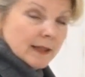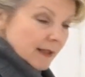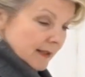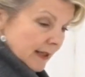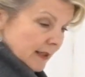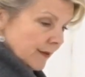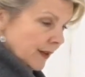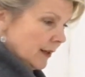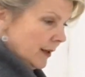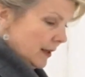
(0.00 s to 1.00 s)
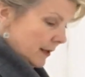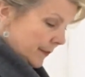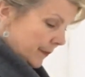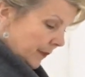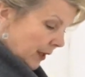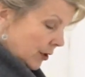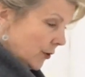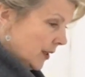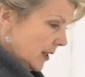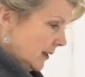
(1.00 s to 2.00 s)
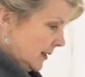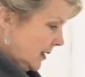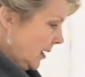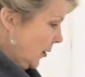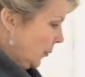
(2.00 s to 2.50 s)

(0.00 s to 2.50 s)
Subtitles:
set of units